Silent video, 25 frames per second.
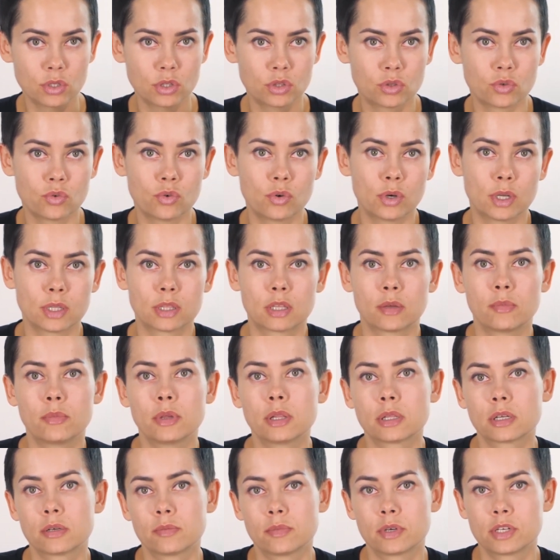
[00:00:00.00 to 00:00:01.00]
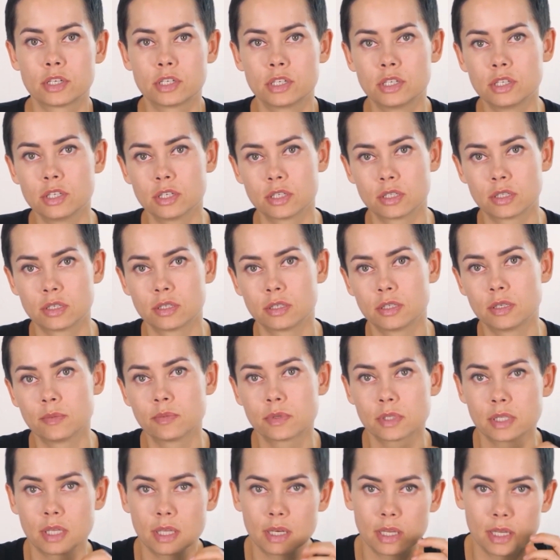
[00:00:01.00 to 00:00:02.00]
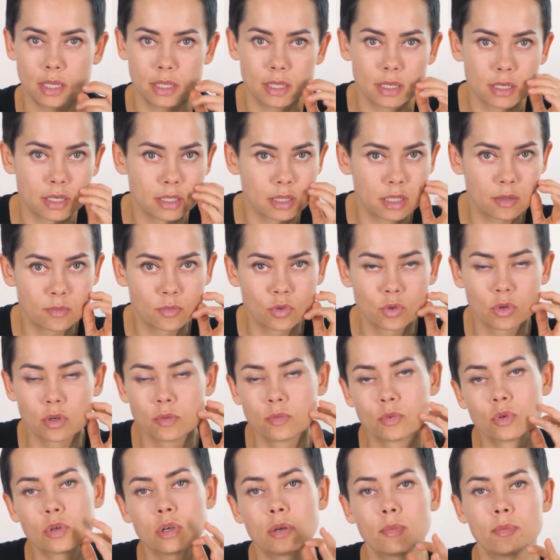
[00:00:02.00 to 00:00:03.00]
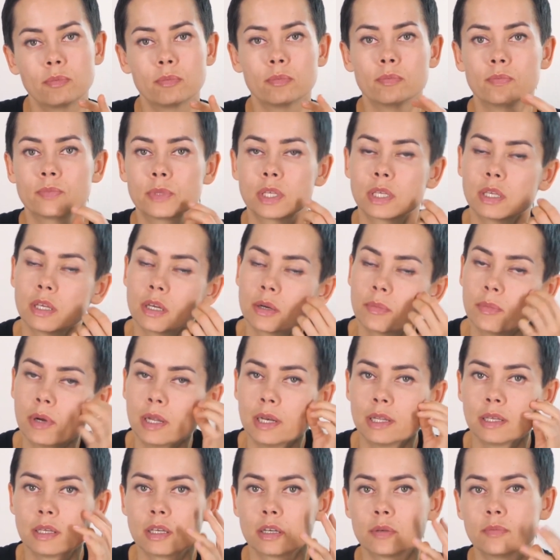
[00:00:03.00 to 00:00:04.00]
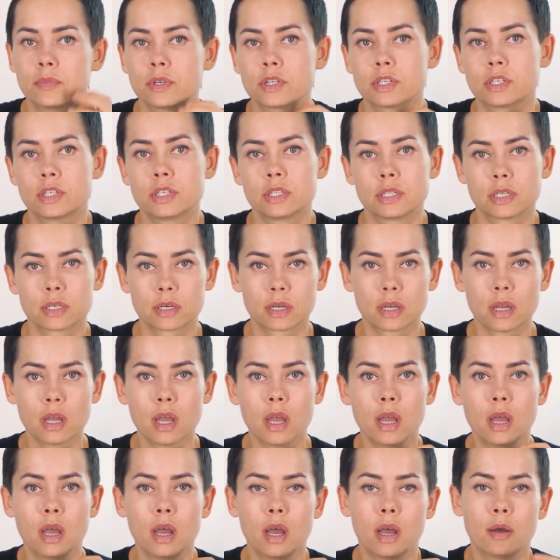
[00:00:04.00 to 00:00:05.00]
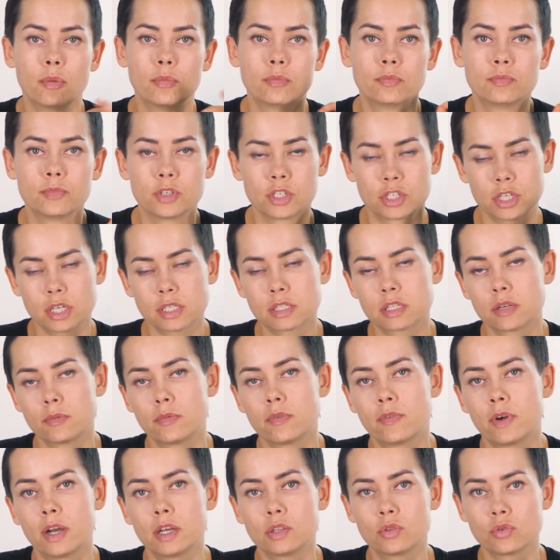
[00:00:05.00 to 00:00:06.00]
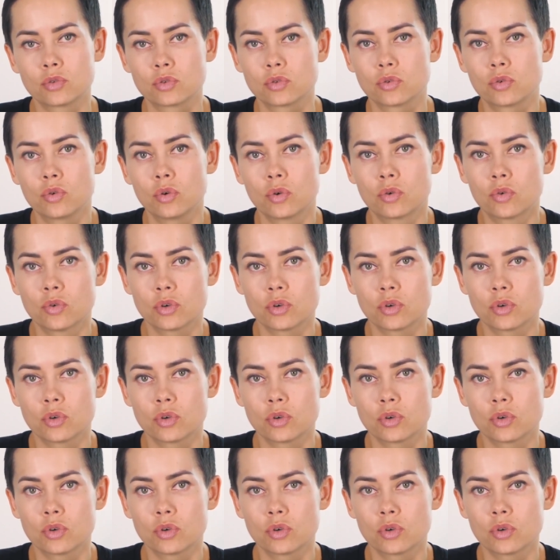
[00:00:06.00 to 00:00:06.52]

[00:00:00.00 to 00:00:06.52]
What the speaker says: small dry skin, often has weakened turgor, and it needs to work with very carefully.